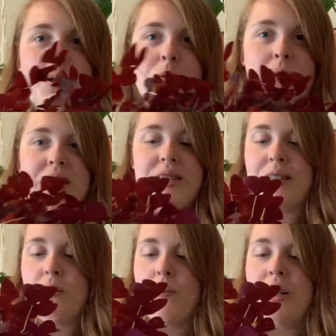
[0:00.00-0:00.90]

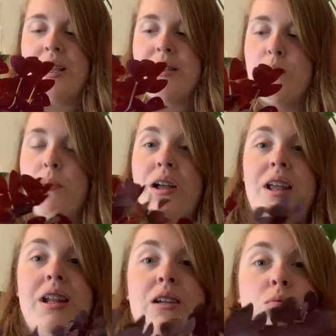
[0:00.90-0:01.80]
Basically what it is,
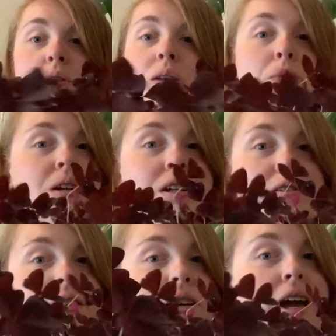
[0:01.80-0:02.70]
but it is really pretty to
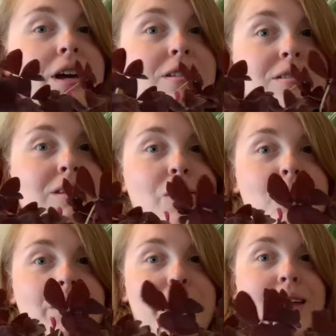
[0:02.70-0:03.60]
look at
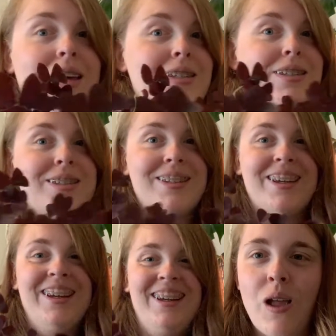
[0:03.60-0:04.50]
nevertheless.
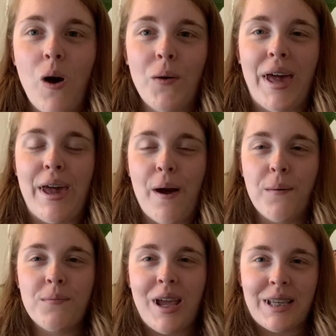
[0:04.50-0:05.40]
Okay,
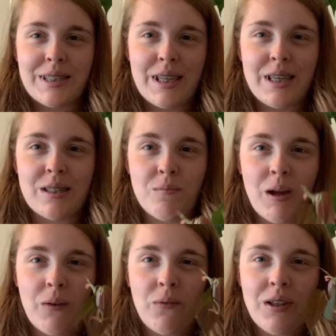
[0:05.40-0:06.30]
up next is
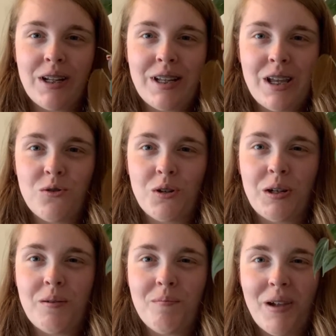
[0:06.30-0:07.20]
my
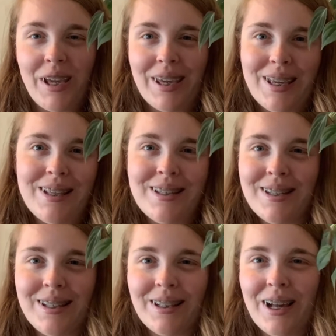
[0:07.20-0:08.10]
Philodendron
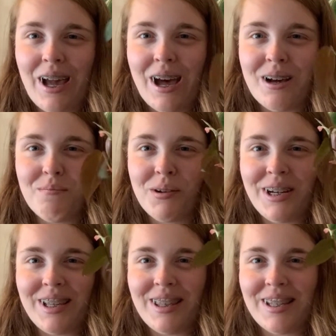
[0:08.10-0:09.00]
Myers. Look how
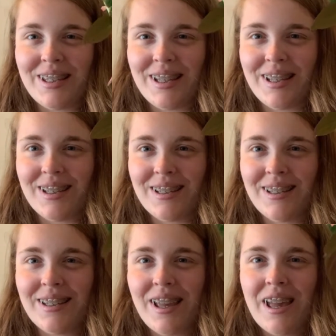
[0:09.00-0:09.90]
pretty this
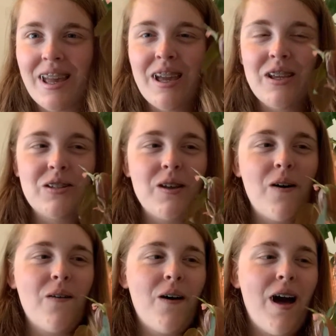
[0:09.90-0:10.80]
is.
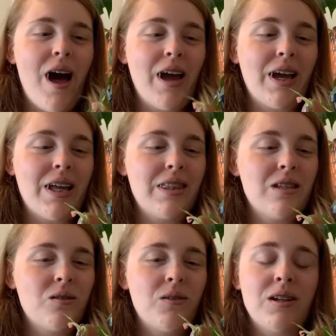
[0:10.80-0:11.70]
So I got
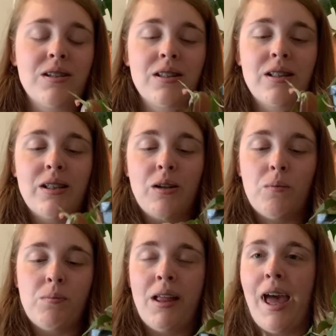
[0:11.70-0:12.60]
this one as a
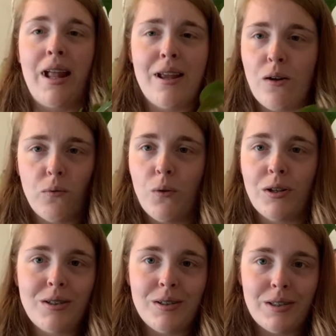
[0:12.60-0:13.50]
little plant. Of
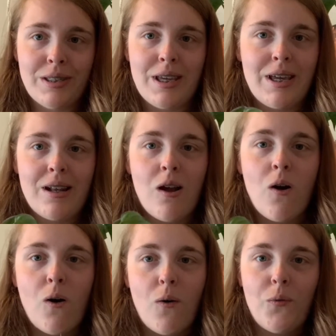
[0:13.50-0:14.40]
course you'll see it
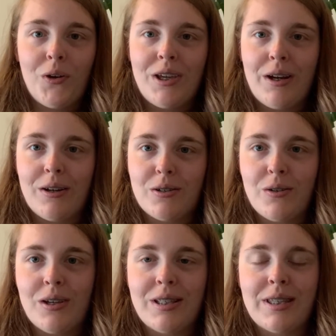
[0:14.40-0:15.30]
over here
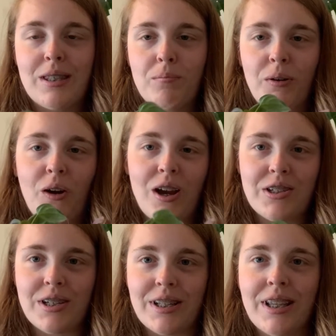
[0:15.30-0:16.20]
so you can see the
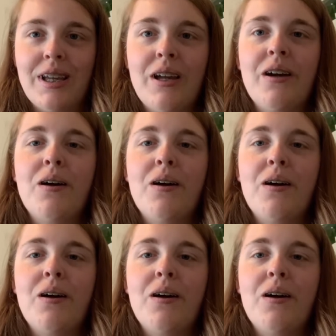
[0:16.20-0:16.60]
progression.